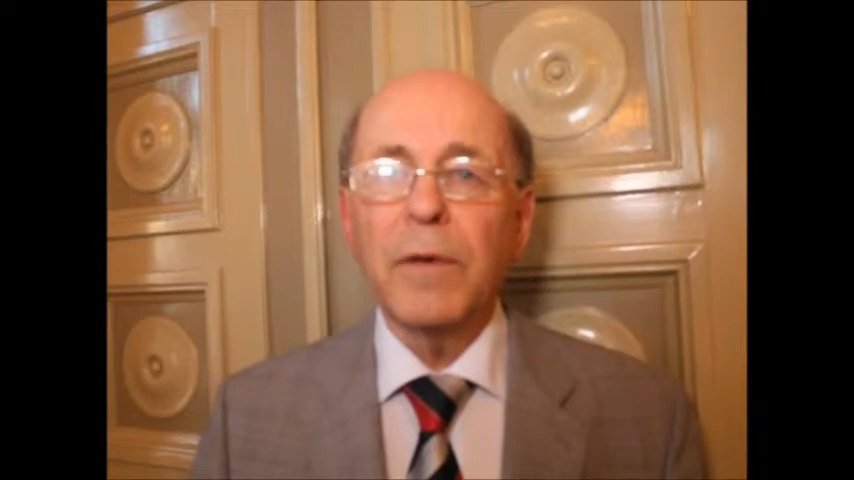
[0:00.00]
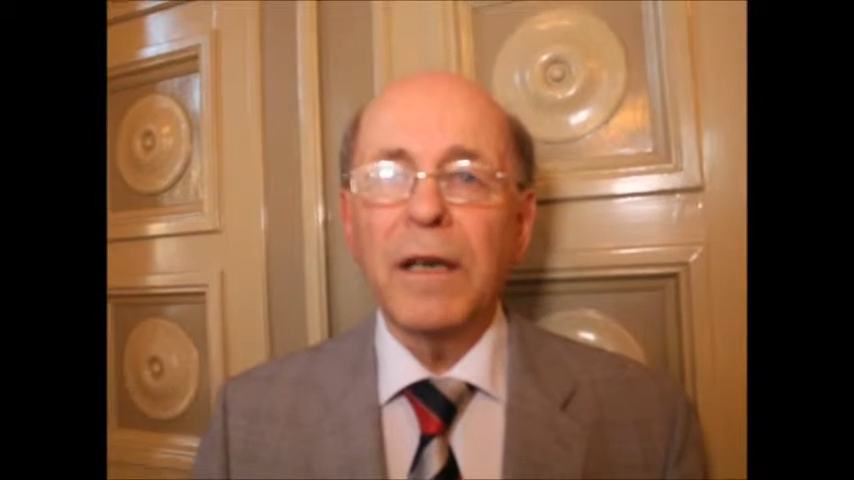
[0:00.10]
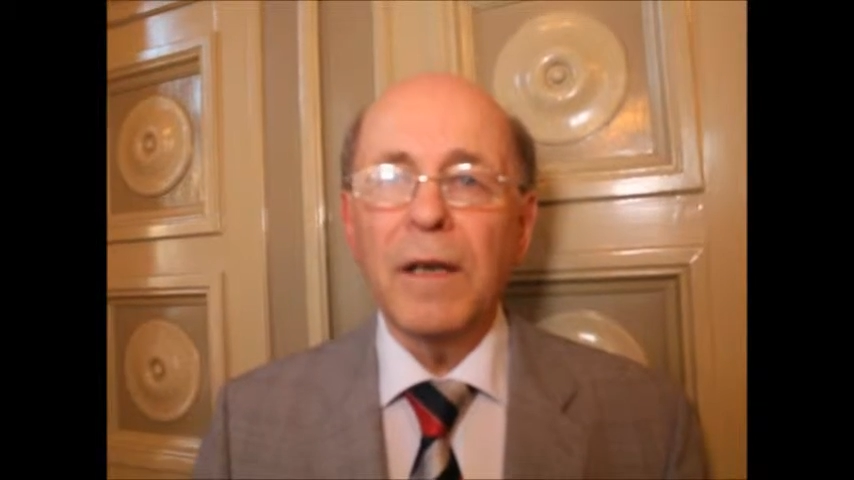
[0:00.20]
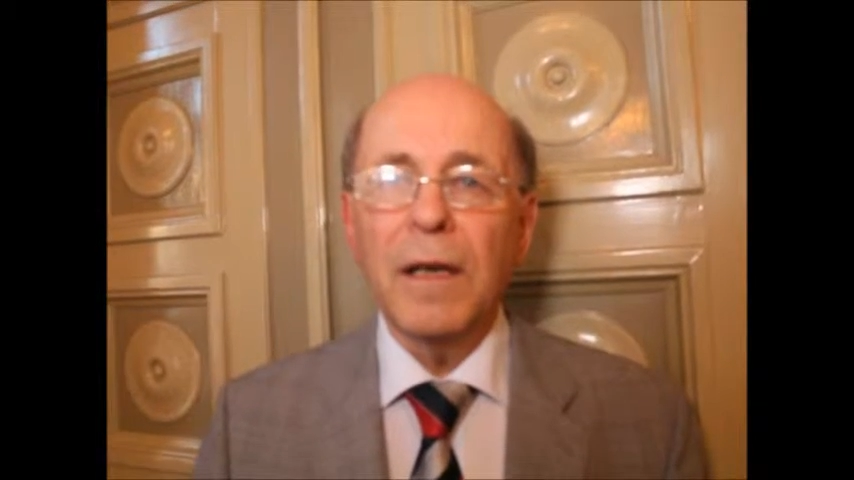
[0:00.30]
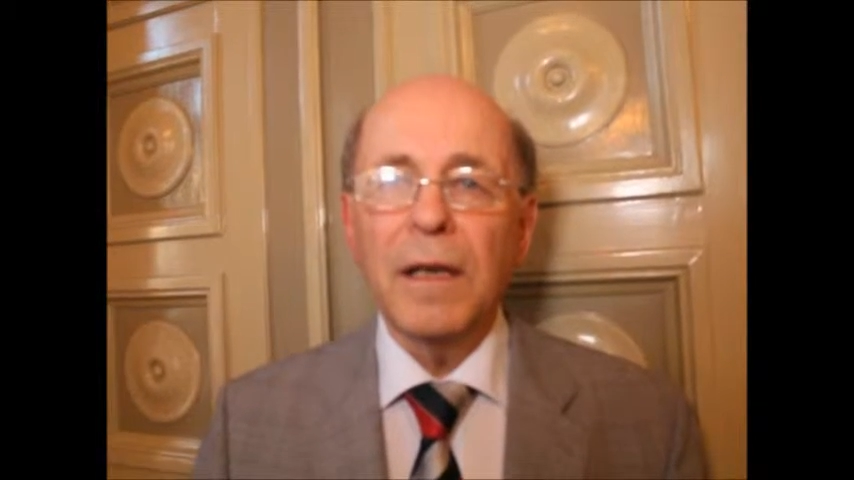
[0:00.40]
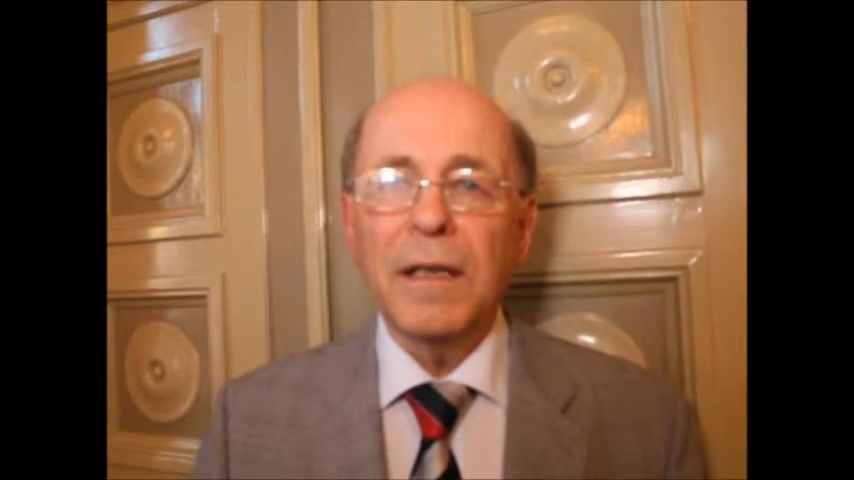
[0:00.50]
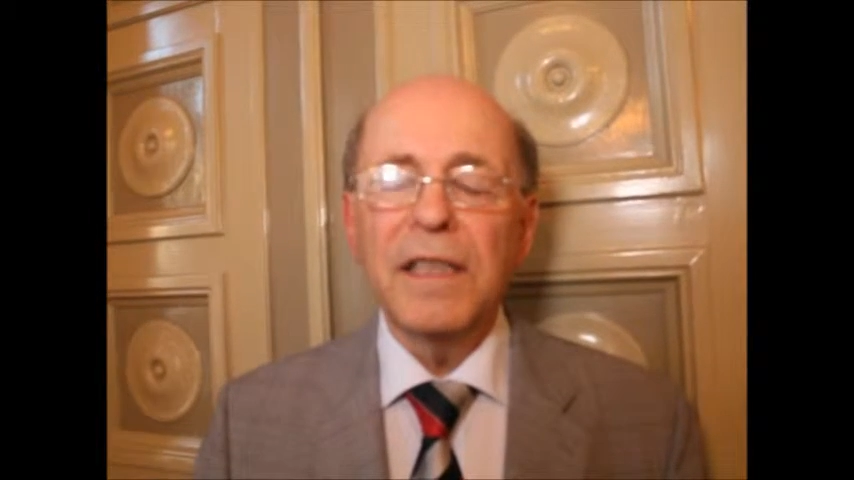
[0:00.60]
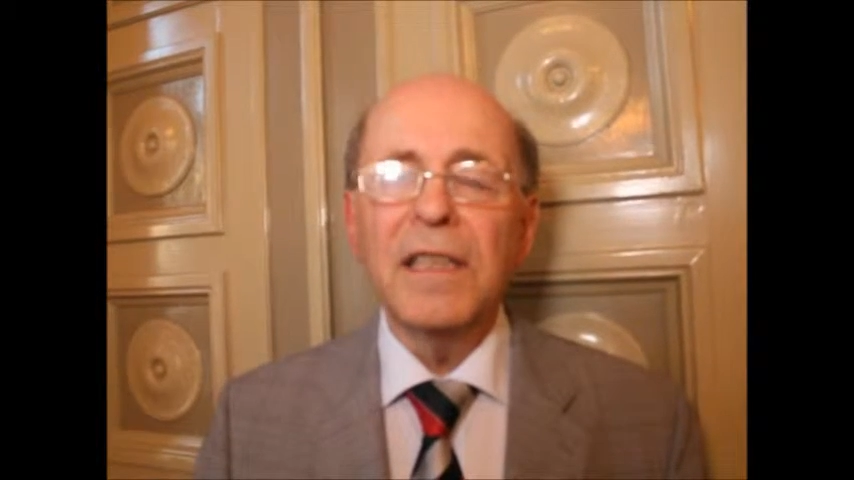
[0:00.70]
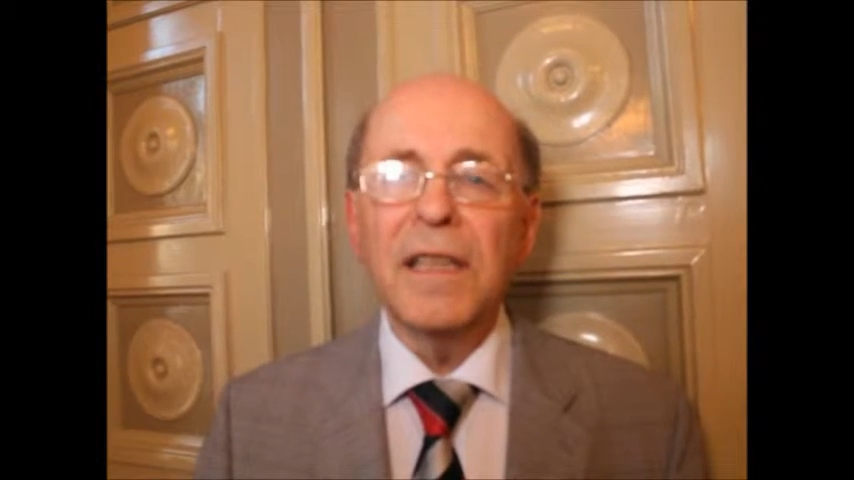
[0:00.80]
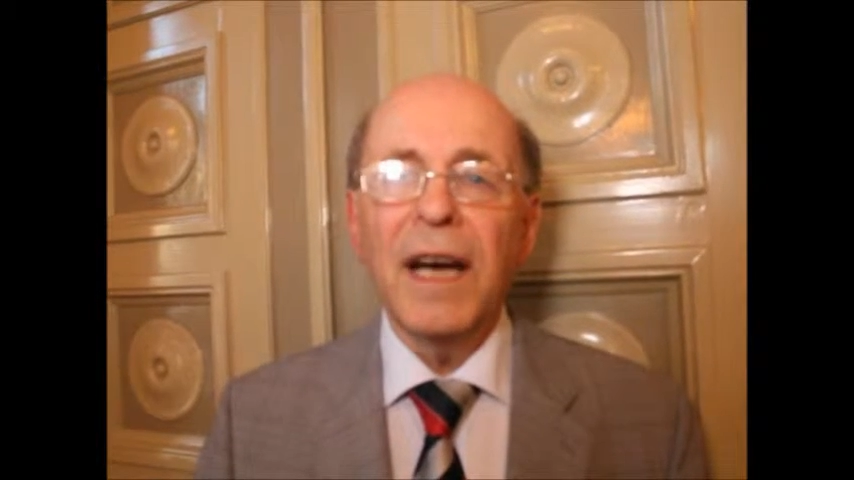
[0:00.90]
we
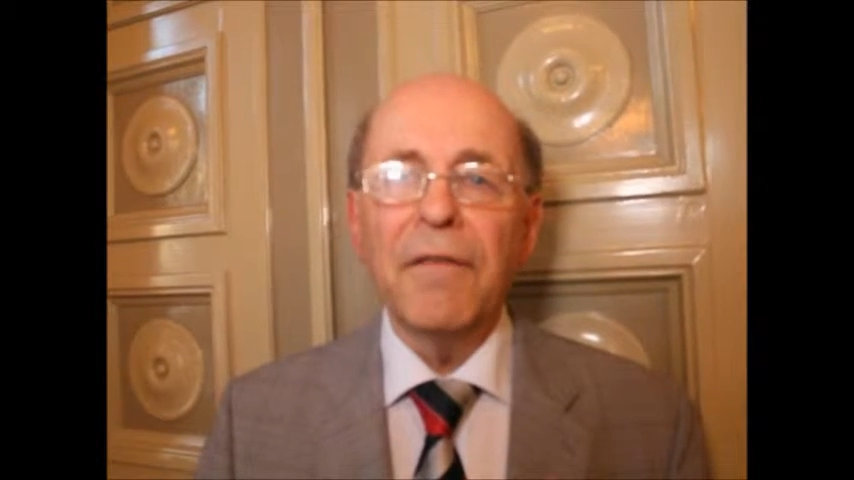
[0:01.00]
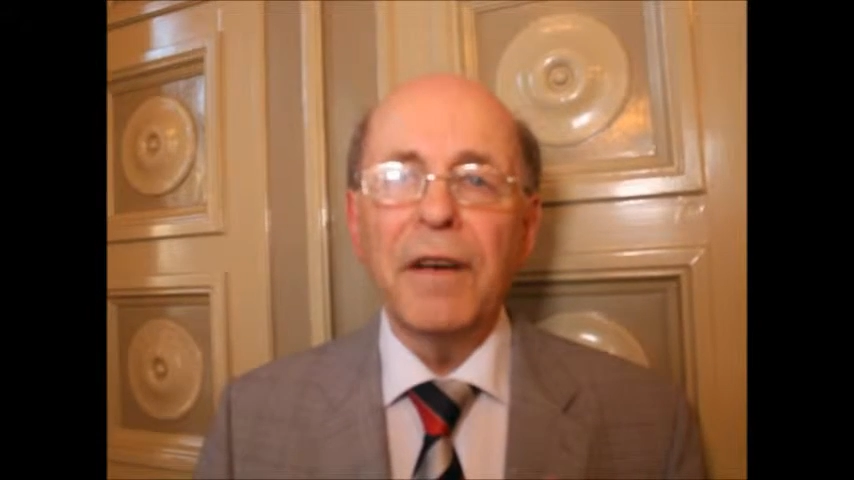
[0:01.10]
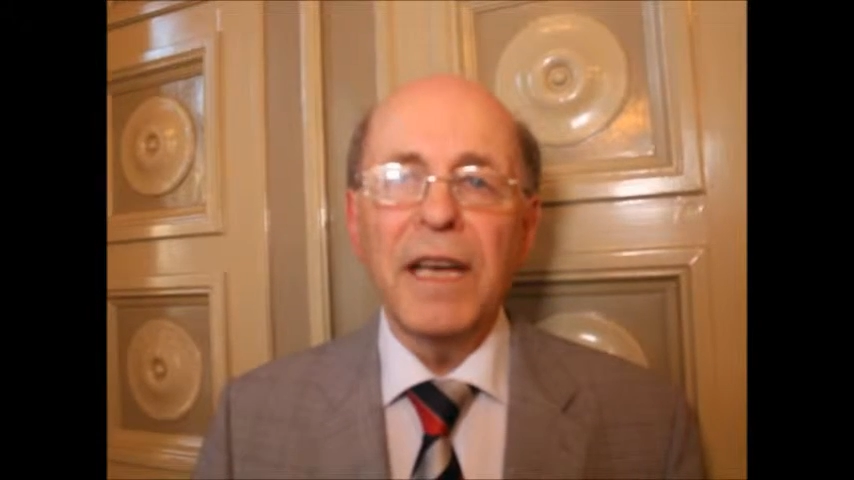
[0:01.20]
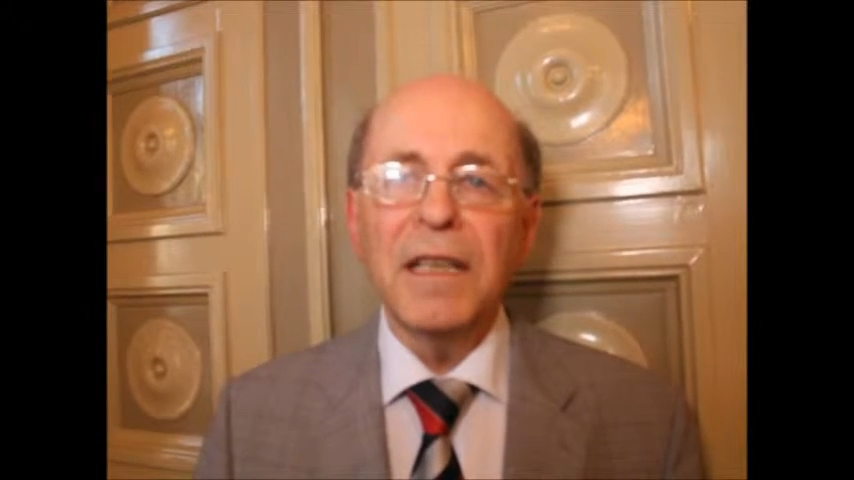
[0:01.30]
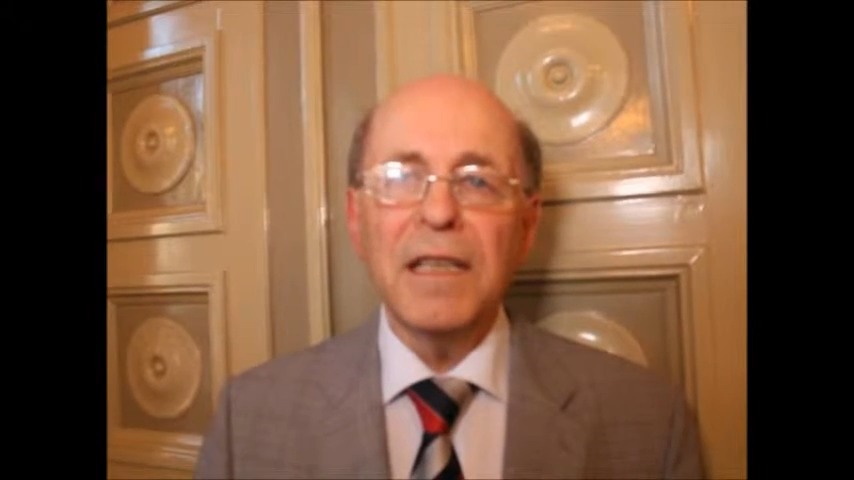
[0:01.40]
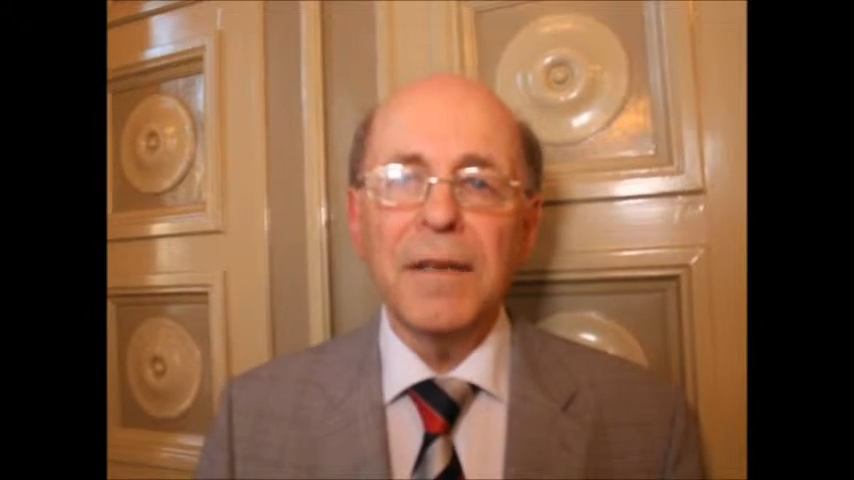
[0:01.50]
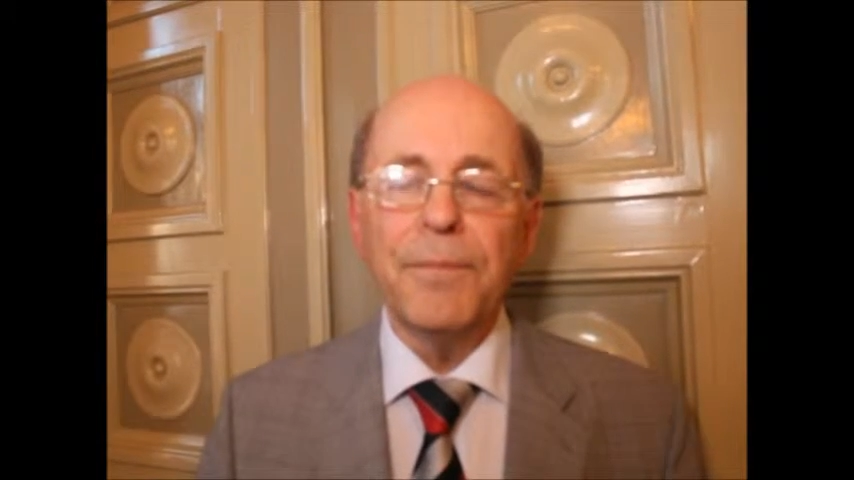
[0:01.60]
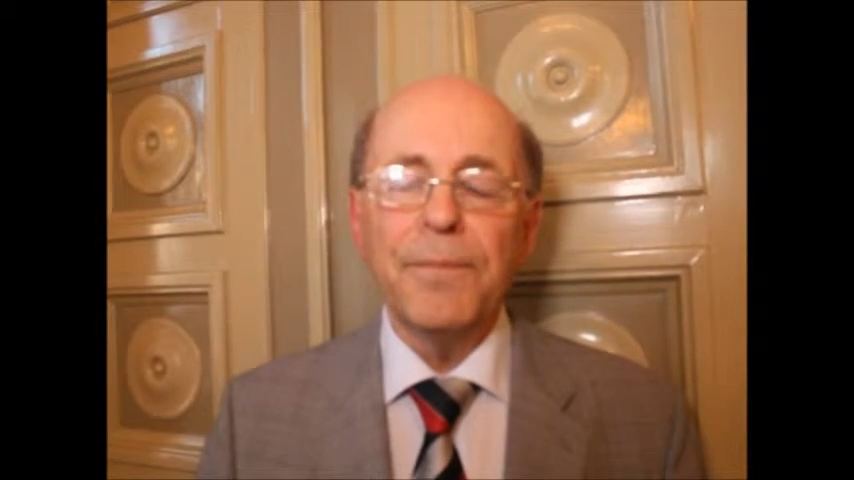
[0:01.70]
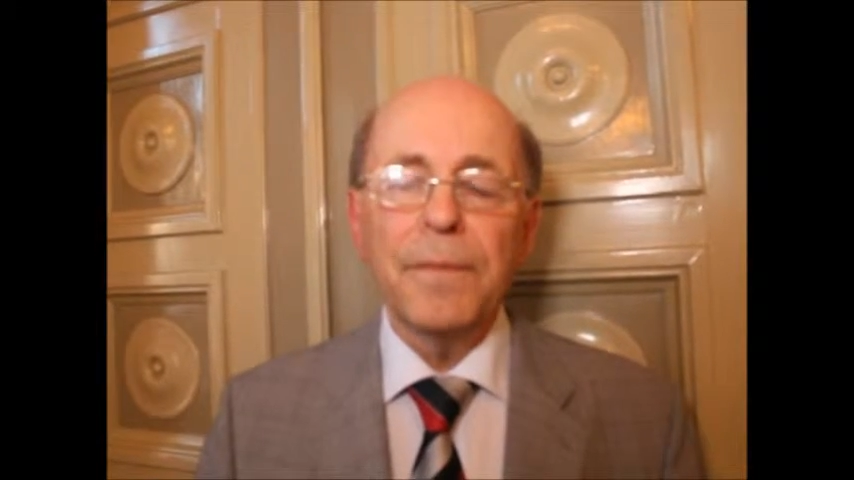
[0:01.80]
didn't have any